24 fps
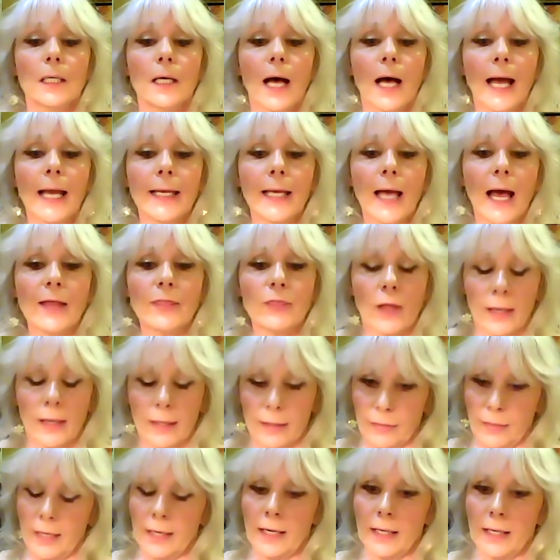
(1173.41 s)
I
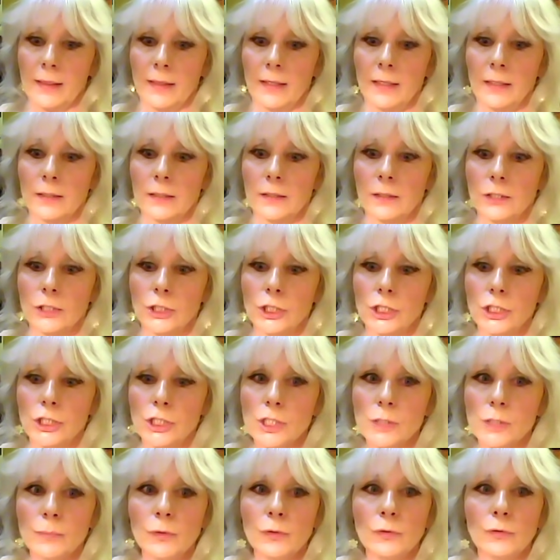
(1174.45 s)
think she
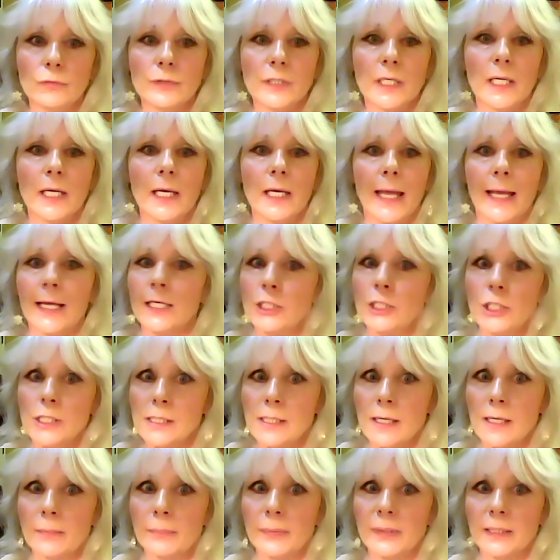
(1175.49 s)
just moved, and she's
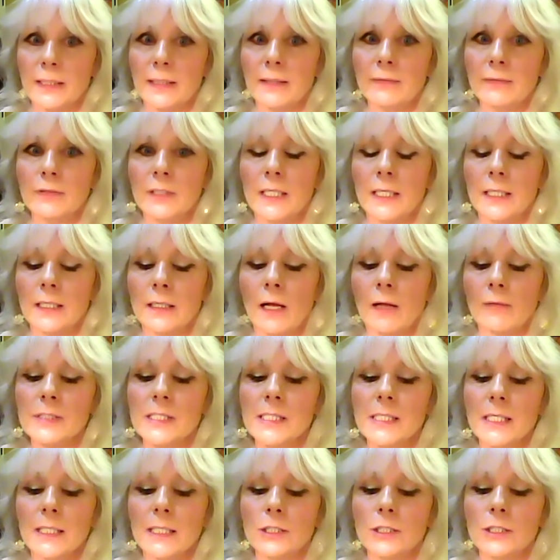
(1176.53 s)
not believing it. And all of a
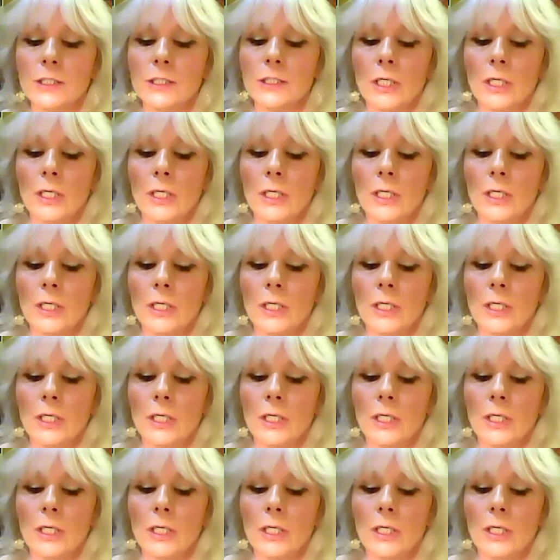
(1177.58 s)
sudden